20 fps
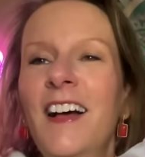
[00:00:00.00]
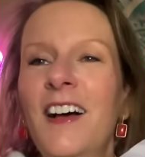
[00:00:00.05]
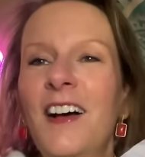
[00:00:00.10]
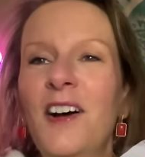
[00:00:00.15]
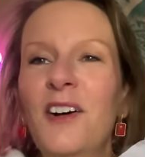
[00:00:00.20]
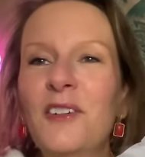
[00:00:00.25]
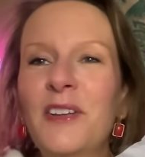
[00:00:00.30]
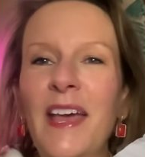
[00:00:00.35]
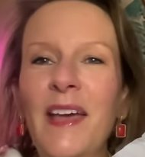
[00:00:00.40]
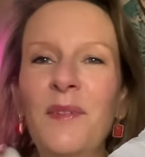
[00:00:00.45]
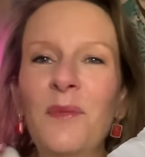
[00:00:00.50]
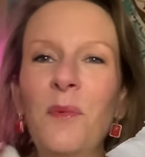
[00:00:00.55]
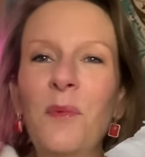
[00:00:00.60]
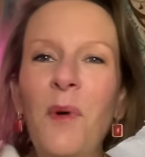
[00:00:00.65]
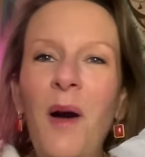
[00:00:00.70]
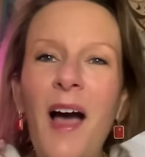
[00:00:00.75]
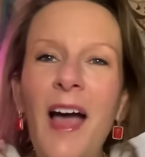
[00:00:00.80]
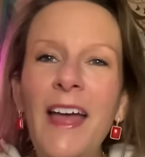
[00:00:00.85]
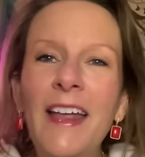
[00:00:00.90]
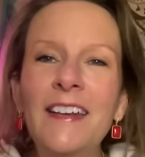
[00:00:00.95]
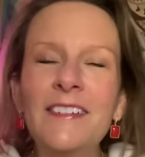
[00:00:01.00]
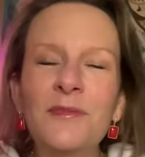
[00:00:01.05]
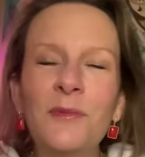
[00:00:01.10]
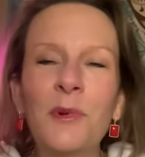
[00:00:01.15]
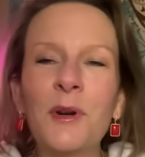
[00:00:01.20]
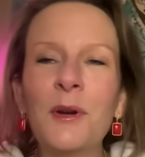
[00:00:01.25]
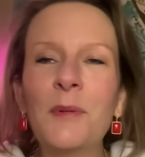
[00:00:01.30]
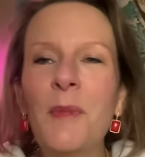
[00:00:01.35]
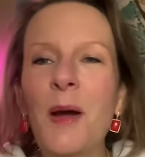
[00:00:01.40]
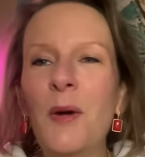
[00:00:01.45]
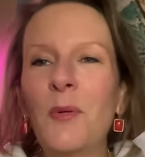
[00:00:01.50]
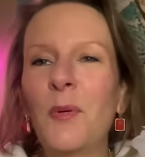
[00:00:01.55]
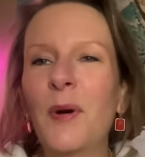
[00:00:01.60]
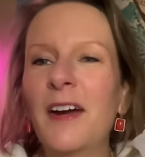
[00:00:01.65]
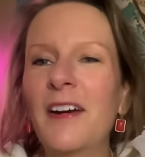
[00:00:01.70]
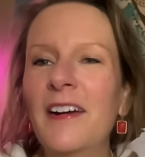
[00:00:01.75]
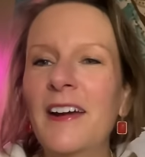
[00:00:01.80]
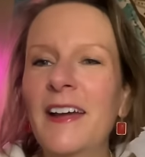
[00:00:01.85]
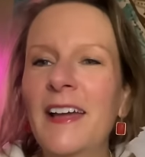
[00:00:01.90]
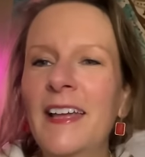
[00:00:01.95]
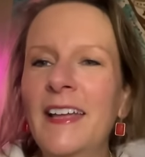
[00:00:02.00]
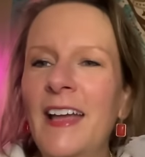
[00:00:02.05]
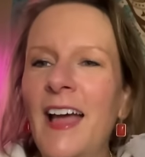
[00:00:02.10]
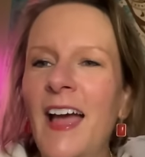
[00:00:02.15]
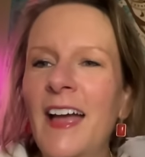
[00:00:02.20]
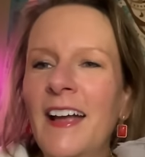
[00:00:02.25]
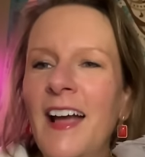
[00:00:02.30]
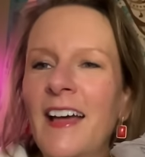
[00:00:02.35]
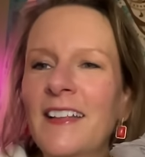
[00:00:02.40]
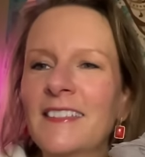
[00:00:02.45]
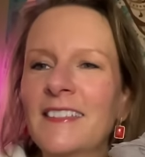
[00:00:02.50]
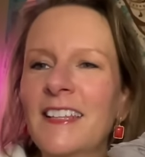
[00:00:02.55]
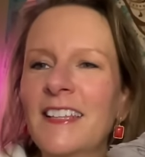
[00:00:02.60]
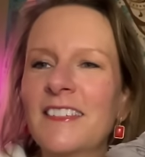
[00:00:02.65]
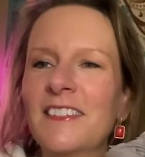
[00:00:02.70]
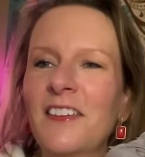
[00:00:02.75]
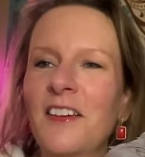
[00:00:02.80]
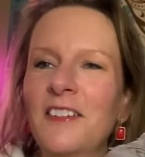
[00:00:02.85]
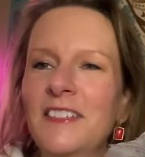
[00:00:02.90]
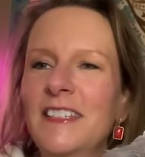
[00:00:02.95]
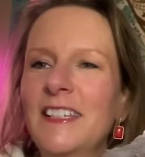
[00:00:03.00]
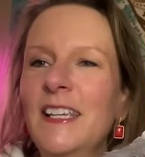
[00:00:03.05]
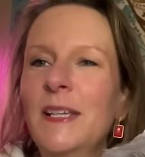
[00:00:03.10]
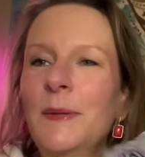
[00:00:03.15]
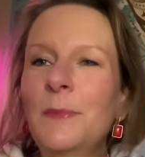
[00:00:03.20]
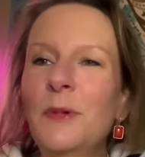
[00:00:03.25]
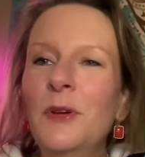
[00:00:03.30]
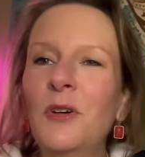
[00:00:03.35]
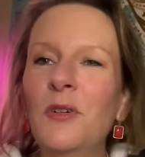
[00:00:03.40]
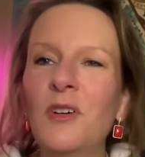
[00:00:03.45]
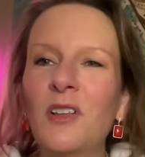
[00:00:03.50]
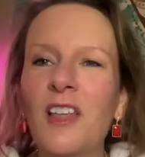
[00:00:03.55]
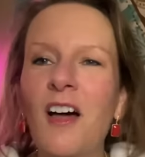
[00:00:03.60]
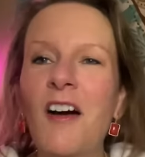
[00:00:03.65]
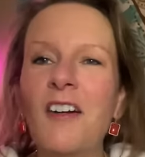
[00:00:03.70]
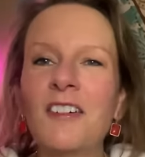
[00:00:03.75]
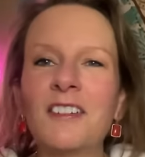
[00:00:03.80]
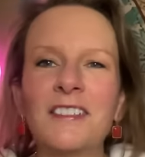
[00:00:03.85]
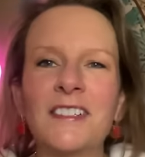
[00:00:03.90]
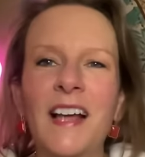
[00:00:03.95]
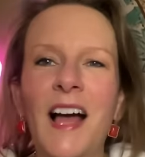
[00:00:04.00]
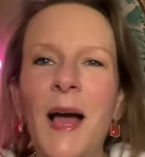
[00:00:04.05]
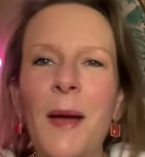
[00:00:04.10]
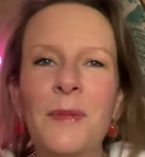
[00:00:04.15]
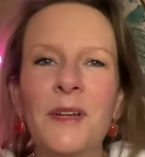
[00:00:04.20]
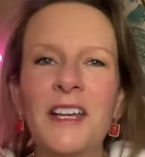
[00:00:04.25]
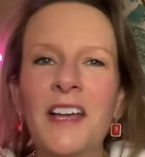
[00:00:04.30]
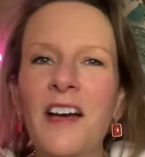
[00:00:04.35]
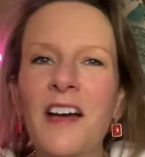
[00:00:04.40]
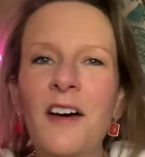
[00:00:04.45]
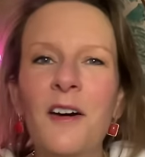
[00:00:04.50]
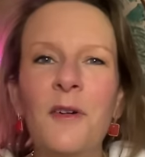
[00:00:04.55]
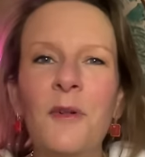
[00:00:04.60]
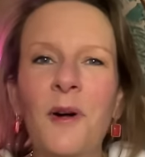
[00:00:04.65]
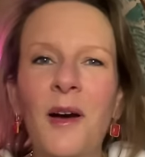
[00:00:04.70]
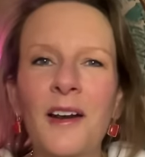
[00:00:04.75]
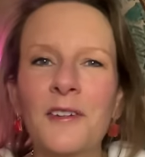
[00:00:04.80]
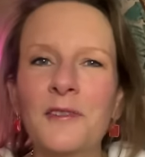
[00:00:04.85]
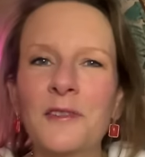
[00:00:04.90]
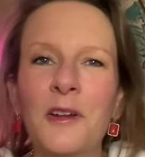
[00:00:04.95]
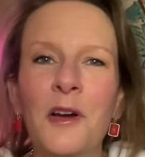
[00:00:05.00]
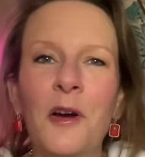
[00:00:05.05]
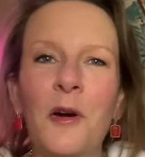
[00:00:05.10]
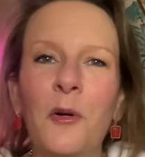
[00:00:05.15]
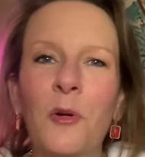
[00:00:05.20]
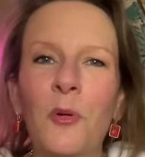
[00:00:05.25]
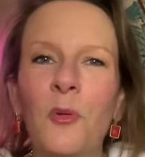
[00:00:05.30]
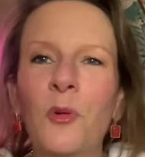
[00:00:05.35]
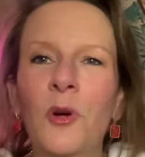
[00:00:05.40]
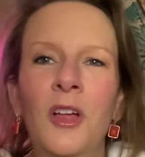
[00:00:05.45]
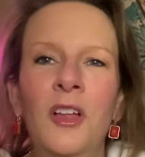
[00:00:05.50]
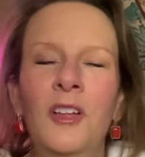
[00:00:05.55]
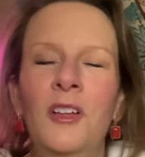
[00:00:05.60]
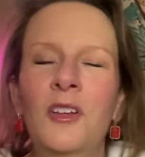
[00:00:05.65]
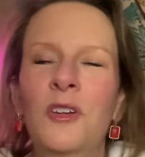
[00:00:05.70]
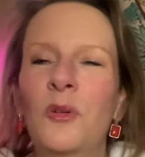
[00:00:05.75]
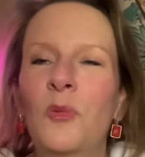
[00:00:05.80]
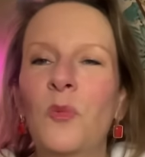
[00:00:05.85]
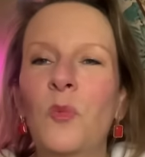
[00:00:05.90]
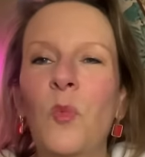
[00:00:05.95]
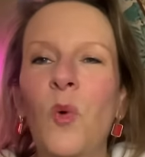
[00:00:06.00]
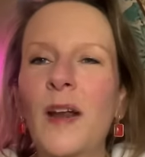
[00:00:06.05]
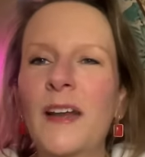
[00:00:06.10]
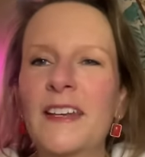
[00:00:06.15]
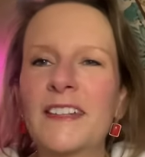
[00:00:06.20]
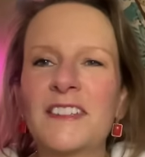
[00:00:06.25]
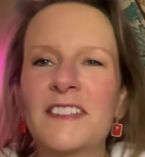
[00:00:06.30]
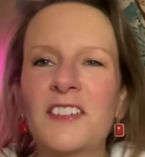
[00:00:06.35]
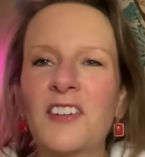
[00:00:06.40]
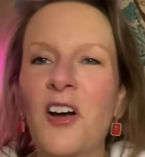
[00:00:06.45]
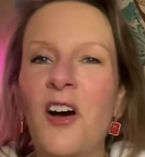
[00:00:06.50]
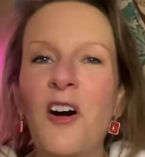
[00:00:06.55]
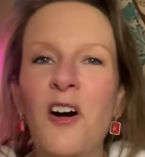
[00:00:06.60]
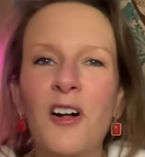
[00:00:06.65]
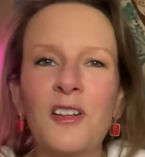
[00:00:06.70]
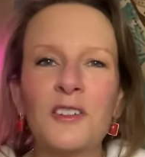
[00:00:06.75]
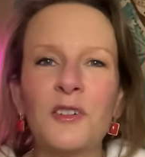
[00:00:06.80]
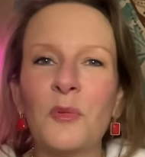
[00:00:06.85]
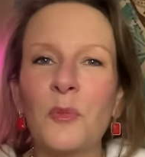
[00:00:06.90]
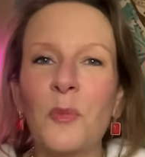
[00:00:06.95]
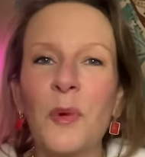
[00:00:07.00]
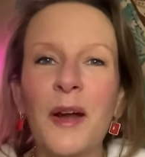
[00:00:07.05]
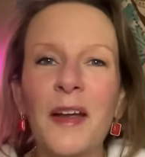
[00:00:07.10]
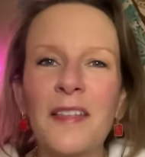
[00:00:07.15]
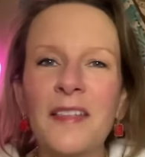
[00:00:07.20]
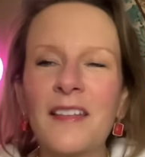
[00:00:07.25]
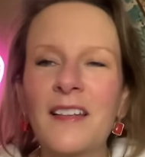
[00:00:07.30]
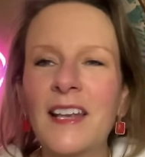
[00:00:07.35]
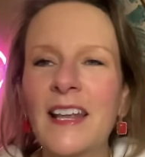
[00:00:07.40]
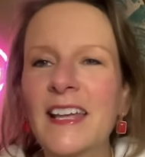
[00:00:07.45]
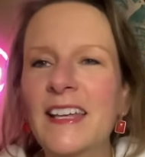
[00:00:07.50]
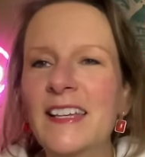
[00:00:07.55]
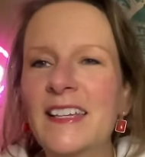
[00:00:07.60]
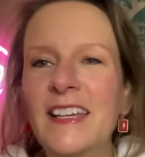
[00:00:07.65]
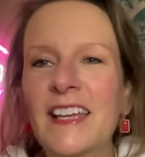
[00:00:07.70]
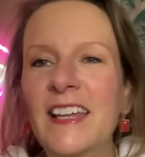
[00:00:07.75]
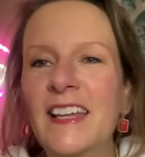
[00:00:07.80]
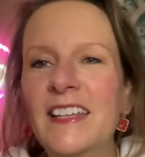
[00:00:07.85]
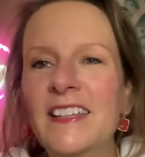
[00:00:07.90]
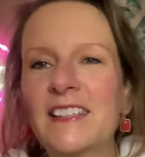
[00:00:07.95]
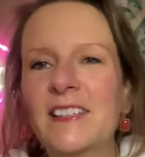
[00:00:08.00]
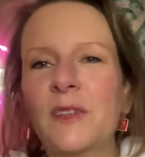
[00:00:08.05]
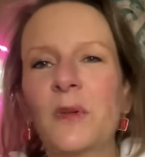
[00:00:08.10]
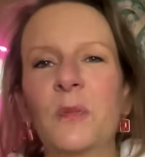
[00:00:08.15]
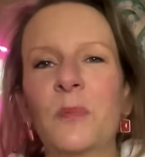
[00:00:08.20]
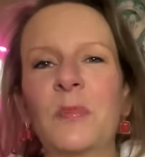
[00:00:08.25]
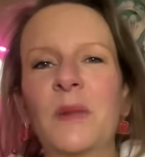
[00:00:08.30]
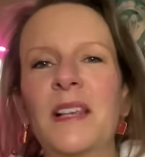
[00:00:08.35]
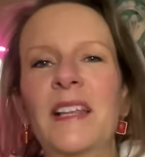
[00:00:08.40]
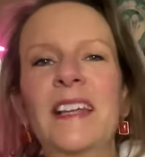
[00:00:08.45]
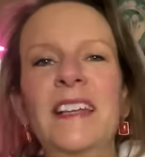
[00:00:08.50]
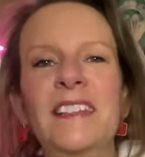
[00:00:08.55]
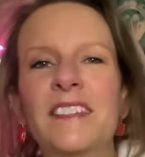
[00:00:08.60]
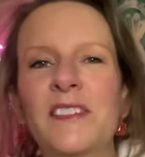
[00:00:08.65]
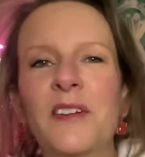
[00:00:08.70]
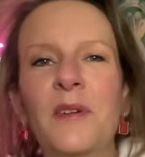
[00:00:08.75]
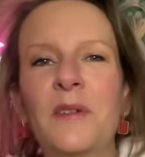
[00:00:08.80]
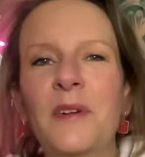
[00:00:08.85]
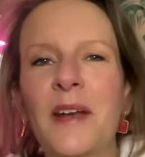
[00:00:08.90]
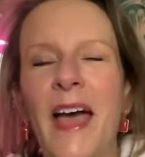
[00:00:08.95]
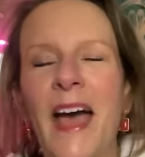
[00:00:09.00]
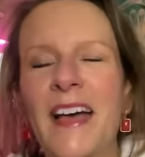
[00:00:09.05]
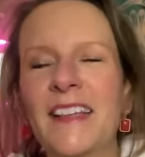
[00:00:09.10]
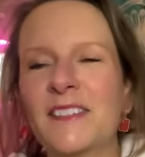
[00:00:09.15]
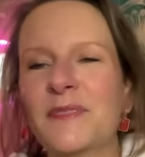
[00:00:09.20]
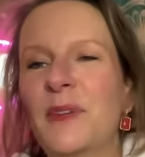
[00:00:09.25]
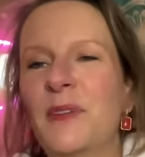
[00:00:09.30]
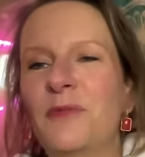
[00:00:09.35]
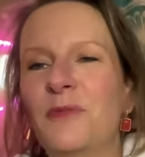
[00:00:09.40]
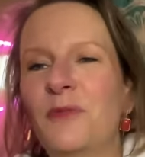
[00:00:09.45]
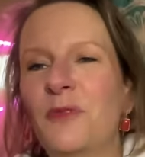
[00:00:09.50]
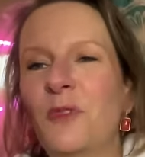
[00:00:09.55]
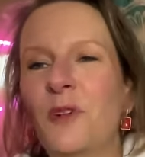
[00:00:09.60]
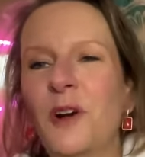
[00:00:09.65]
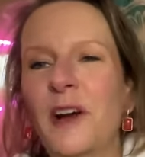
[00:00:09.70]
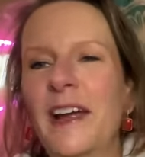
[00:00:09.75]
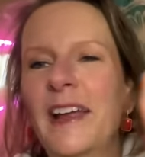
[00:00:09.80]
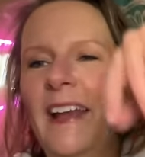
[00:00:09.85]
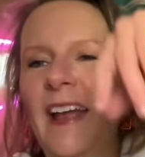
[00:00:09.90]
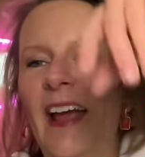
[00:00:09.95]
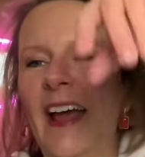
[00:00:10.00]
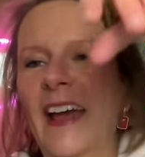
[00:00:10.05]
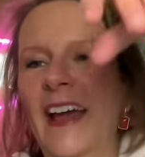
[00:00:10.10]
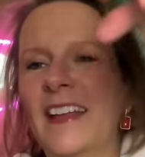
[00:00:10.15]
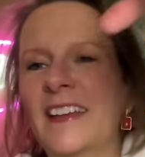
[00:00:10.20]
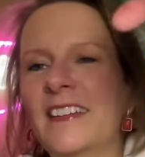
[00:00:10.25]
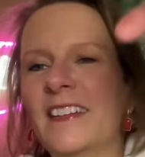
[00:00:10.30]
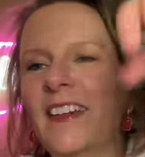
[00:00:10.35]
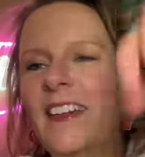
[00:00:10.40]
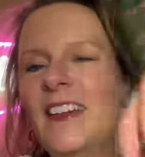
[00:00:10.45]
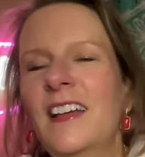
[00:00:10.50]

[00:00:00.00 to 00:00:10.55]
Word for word: Okay, what am I wearing? I got this on Temu a long time ago. I don't know what it's called or where the link is, so please don't ask me for it. And